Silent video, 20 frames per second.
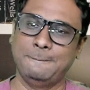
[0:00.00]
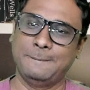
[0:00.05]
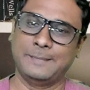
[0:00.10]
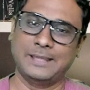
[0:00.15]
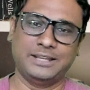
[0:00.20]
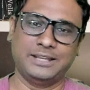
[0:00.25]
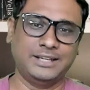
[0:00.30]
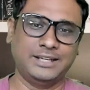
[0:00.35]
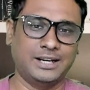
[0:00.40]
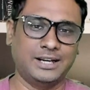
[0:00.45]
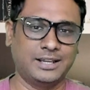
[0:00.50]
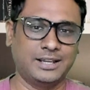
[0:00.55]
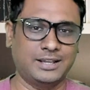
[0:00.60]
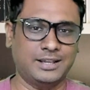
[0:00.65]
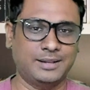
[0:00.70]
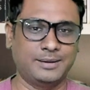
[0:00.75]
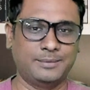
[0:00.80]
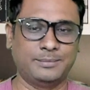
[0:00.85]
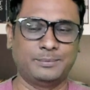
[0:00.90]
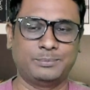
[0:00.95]

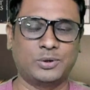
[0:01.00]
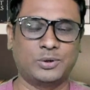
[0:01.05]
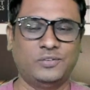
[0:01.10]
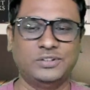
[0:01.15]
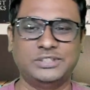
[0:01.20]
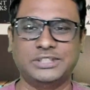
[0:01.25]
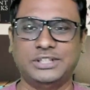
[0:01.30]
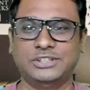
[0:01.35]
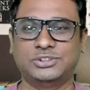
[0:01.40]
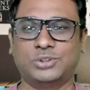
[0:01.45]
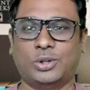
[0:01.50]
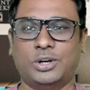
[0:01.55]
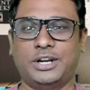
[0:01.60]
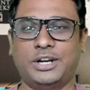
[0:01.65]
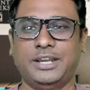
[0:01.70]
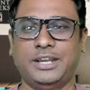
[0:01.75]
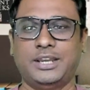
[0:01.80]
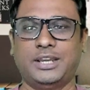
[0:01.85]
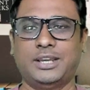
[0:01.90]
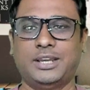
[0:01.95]
The provision is
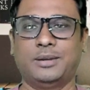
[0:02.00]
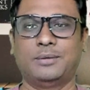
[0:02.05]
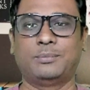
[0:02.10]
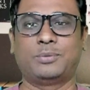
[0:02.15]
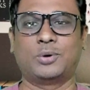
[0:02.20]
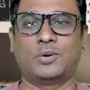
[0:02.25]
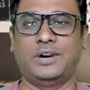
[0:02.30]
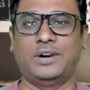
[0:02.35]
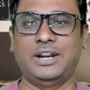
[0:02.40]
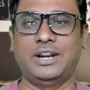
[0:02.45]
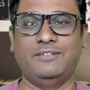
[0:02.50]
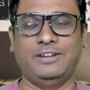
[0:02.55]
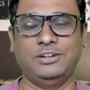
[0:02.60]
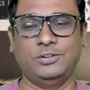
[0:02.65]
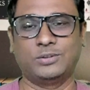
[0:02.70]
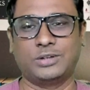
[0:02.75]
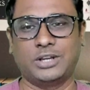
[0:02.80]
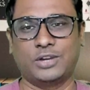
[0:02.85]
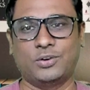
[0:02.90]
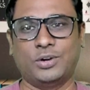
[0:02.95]
already provided when you
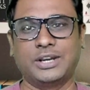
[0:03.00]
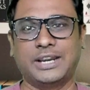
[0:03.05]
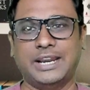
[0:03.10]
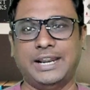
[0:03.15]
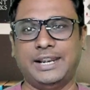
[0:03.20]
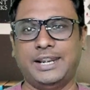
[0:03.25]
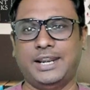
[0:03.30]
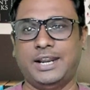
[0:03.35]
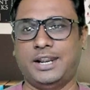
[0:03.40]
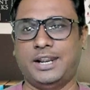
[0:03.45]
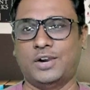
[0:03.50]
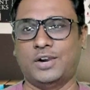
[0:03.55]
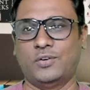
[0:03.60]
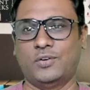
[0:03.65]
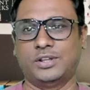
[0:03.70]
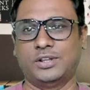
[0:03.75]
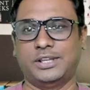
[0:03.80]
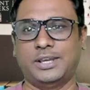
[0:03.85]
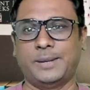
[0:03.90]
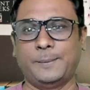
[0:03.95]
click on get data
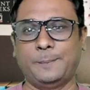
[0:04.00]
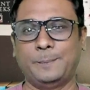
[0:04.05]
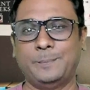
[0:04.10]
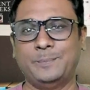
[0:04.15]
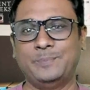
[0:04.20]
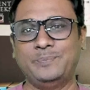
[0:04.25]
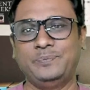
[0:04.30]
over there,